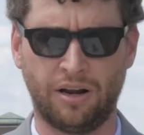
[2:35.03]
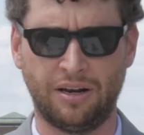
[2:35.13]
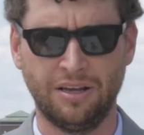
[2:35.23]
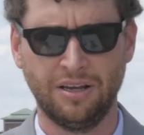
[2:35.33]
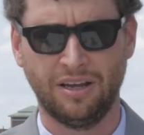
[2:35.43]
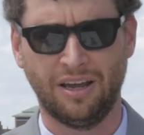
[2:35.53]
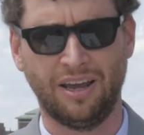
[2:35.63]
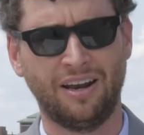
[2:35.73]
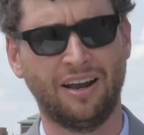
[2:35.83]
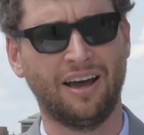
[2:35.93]
And
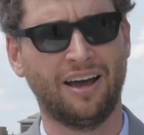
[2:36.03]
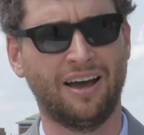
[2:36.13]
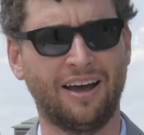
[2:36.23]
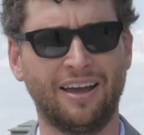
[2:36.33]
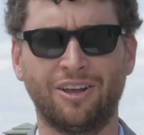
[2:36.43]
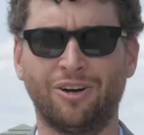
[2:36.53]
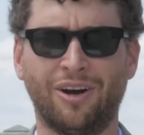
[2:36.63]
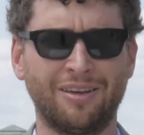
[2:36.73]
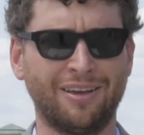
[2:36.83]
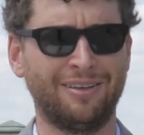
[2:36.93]
and uh, you know,
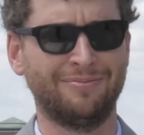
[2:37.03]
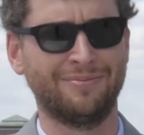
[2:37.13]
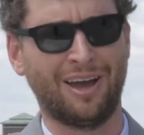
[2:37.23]
I I,